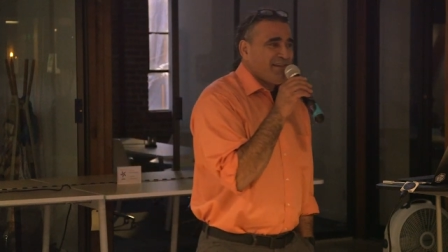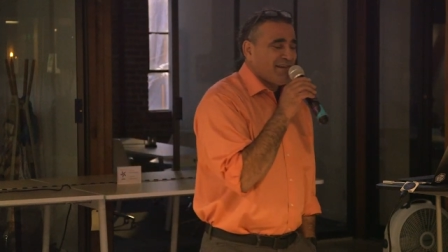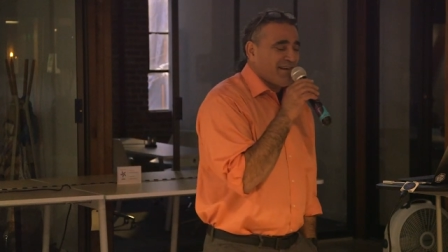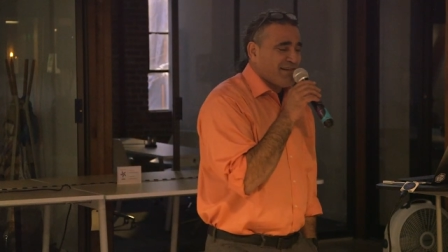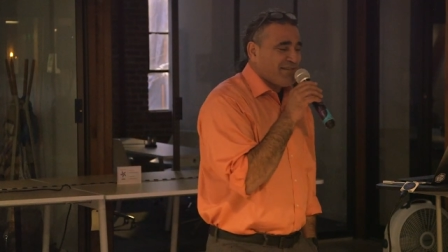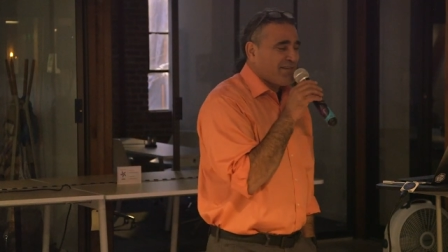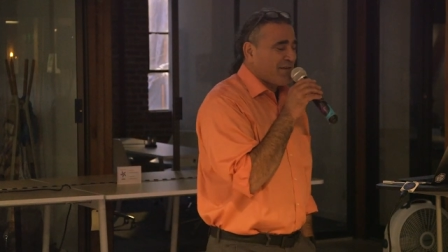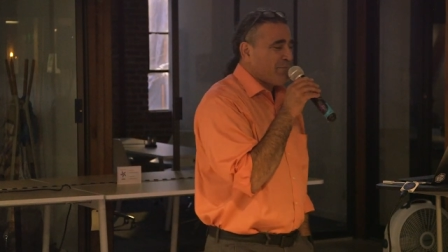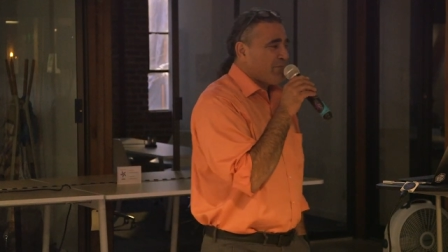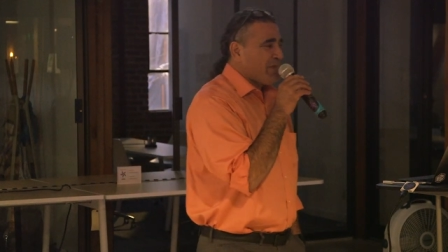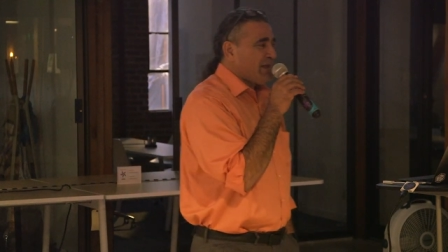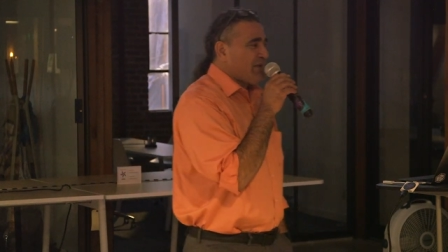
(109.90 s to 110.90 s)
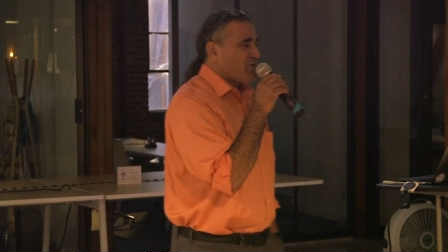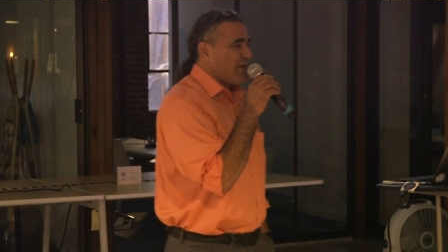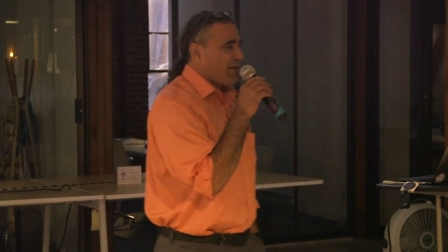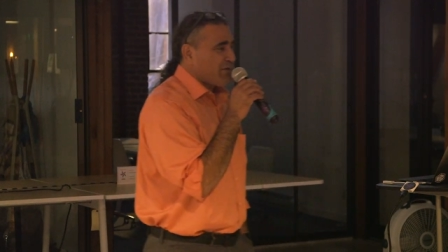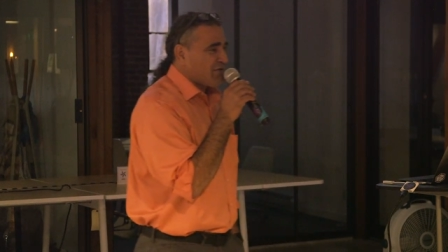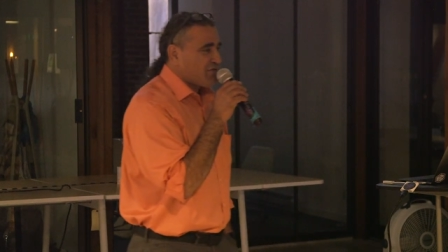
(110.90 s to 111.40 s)
Uh, some in
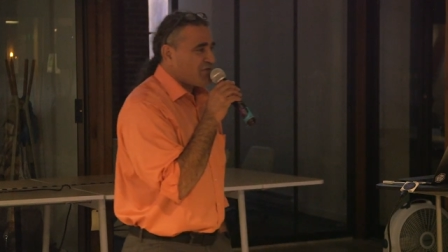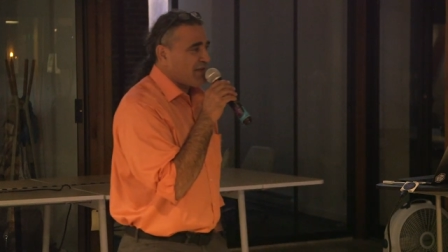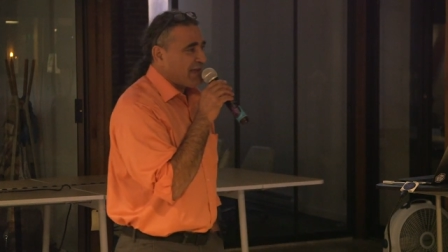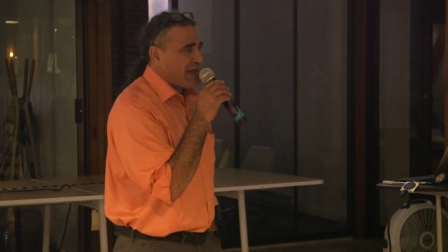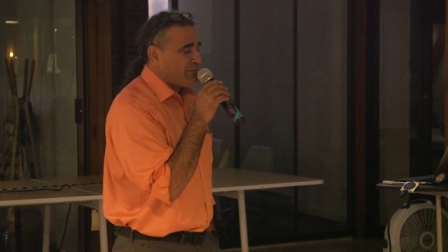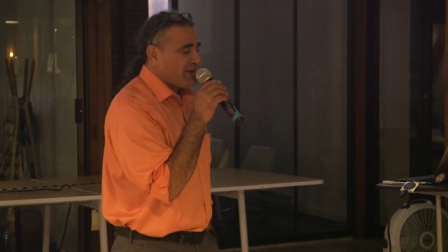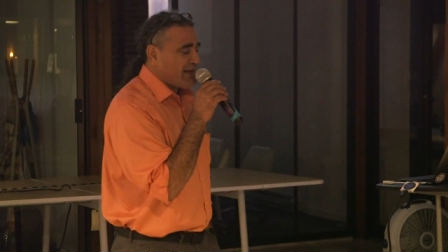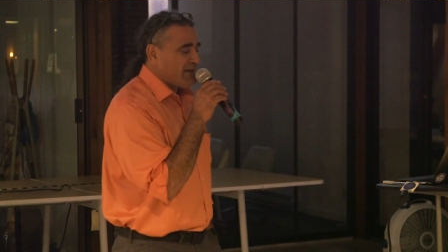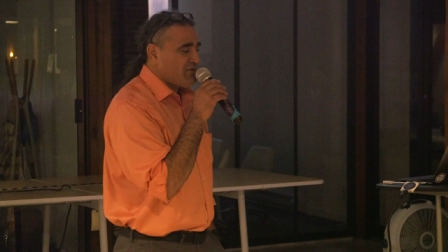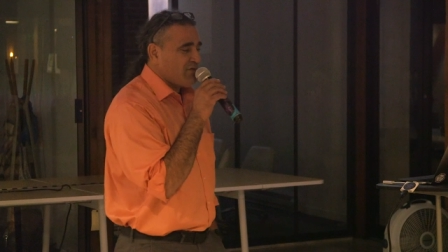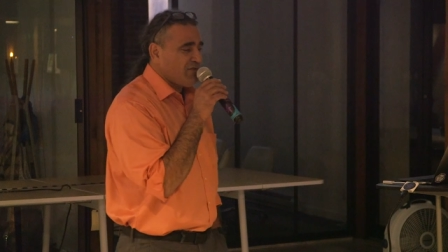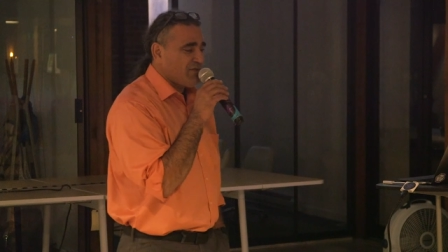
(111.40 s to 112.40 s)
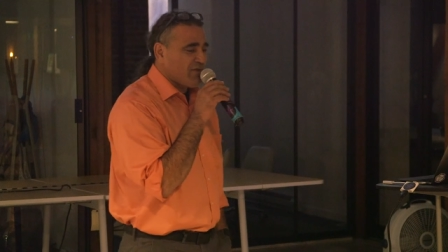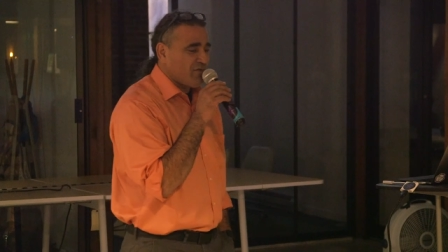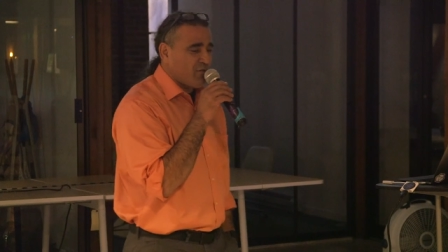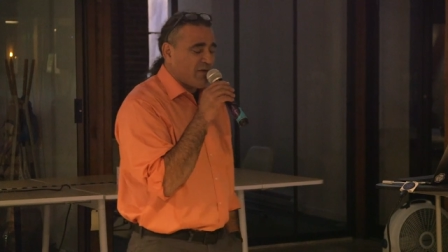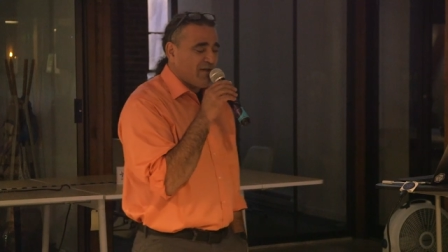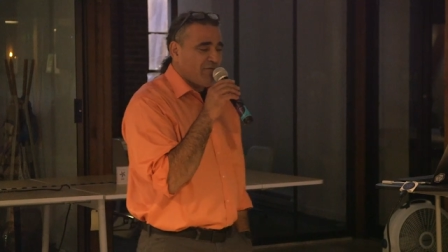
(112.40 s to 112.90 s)
other interesting applications
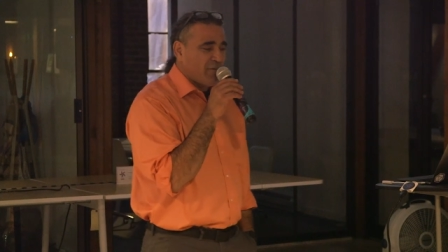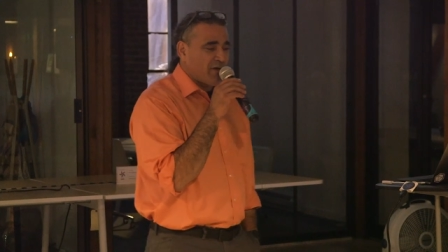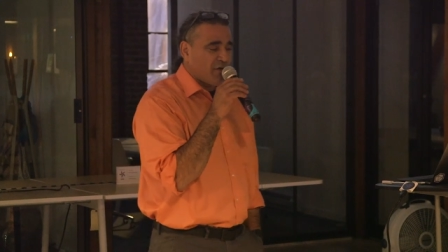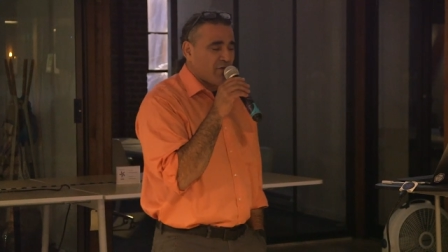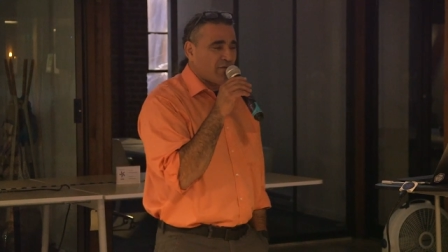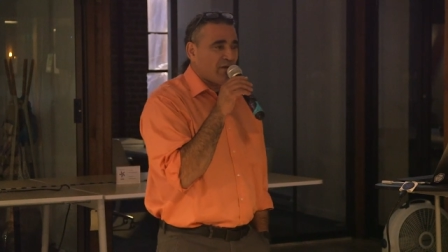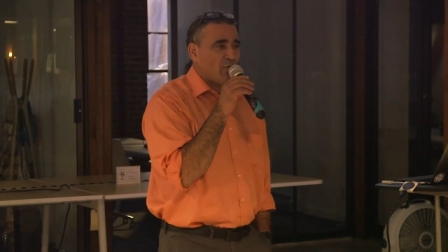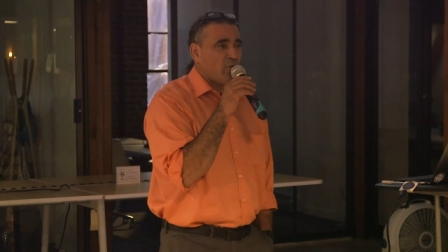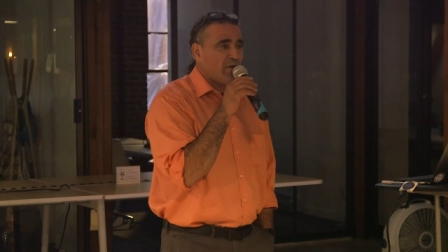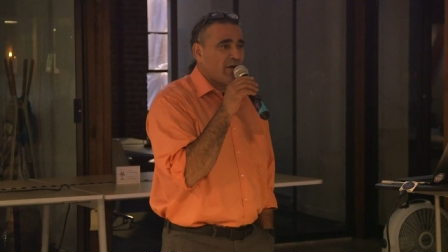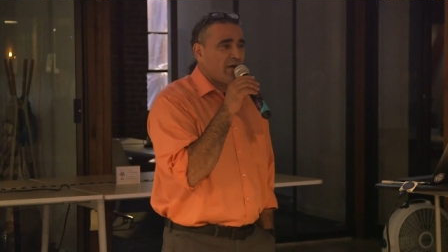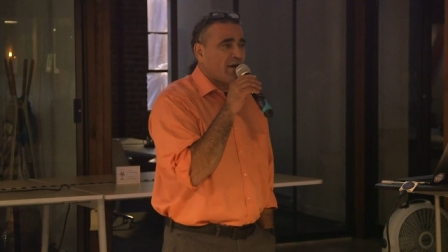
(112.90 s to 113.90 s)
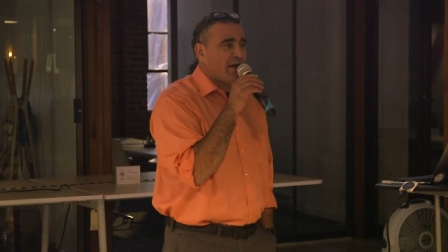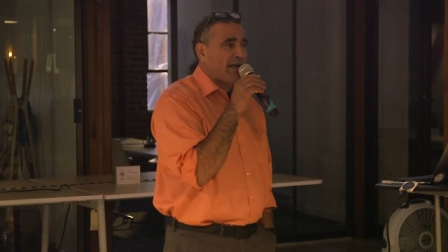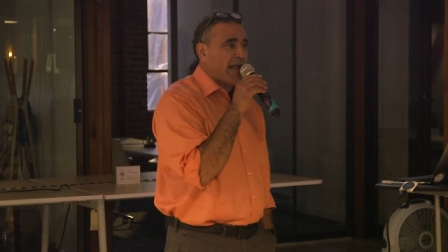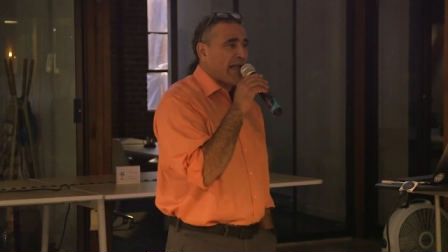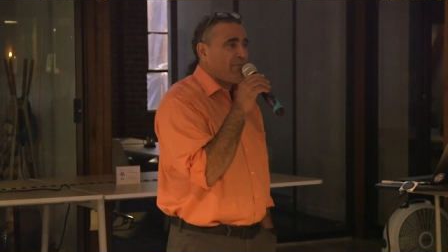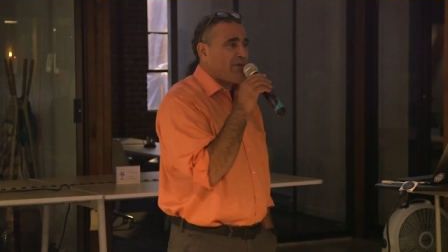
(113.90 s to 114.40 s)
is we've been currently working on
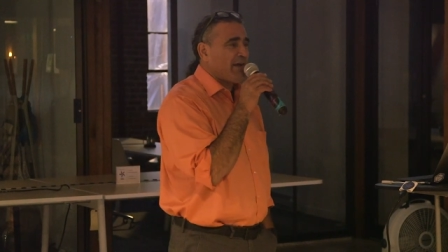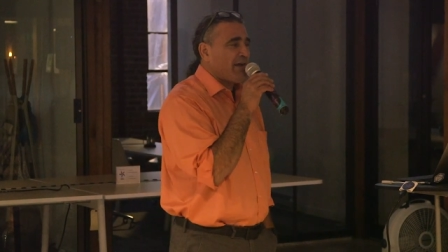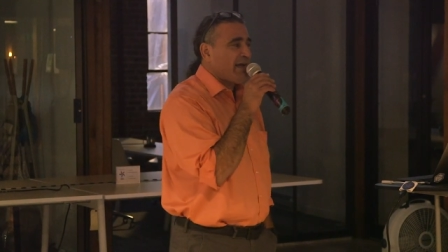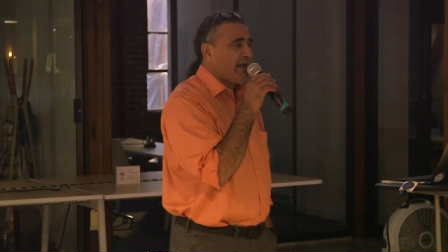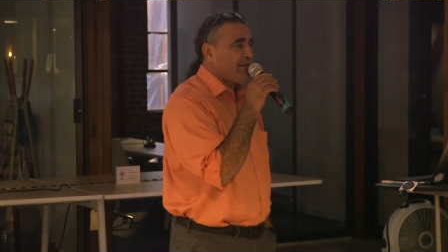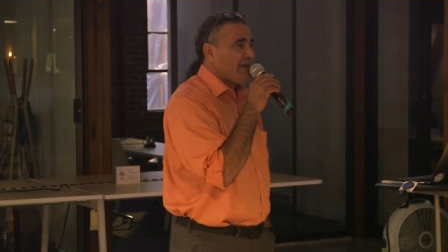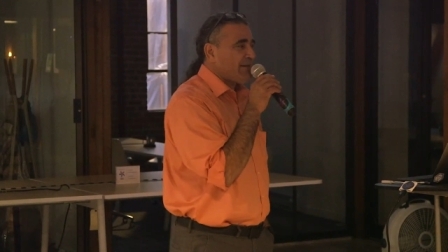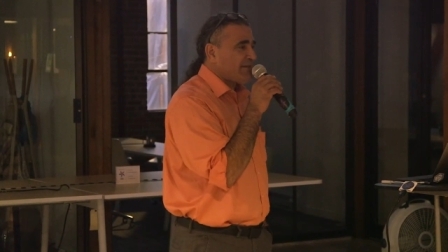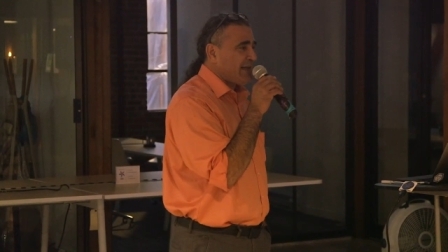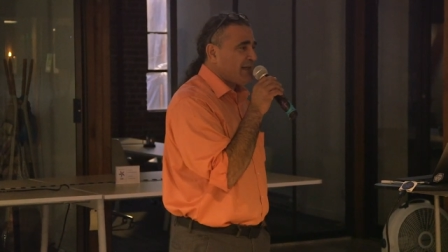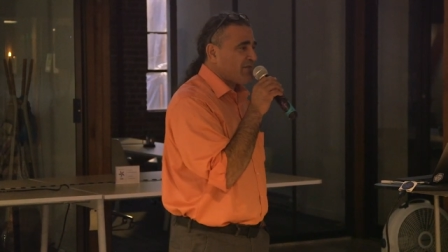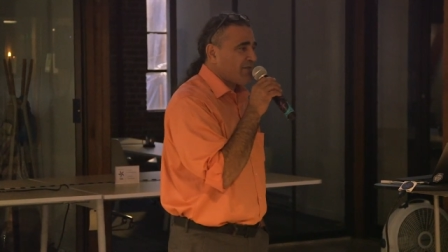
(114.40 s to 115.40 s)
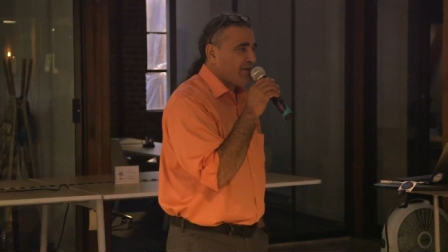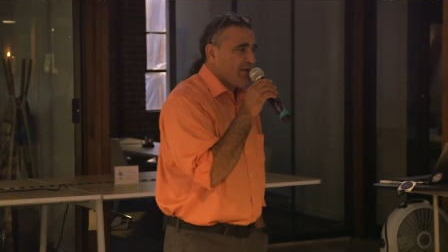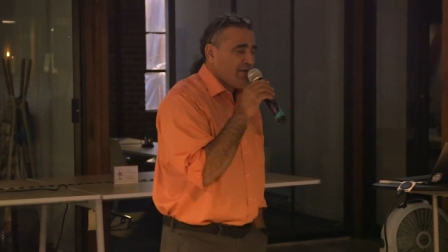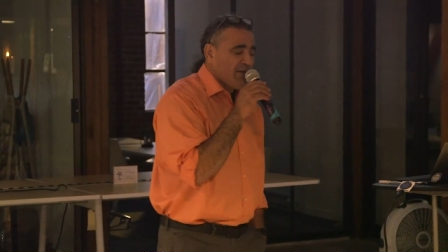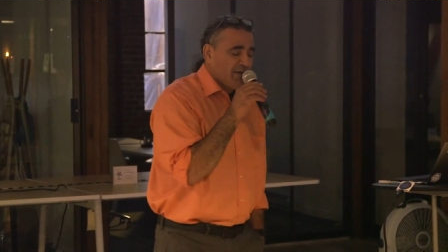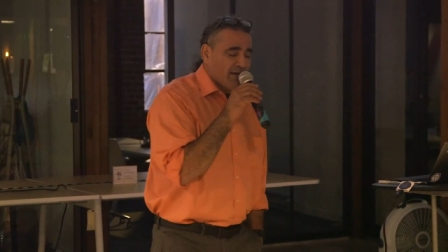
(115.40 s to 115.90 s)
an API that takes
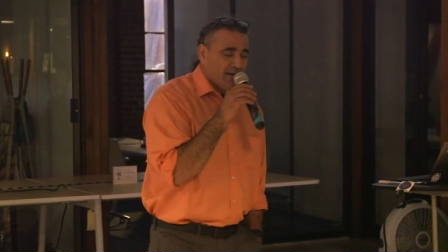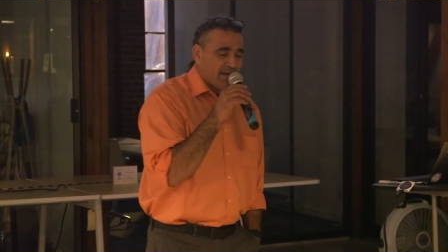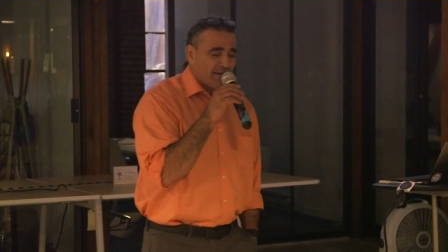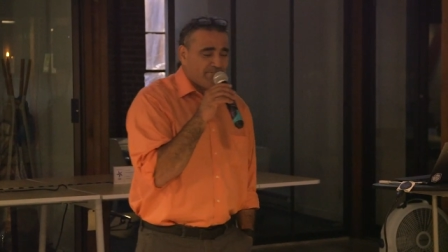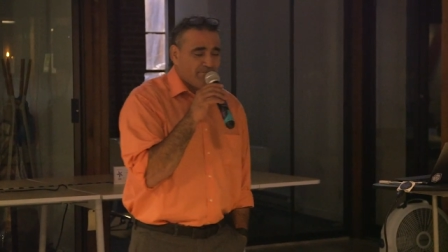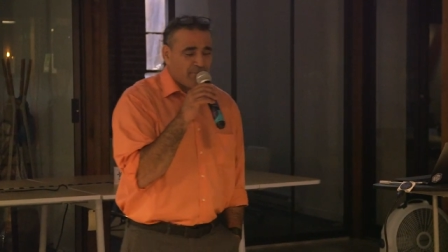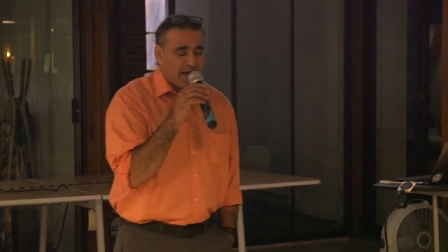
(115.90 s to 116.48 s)
uh,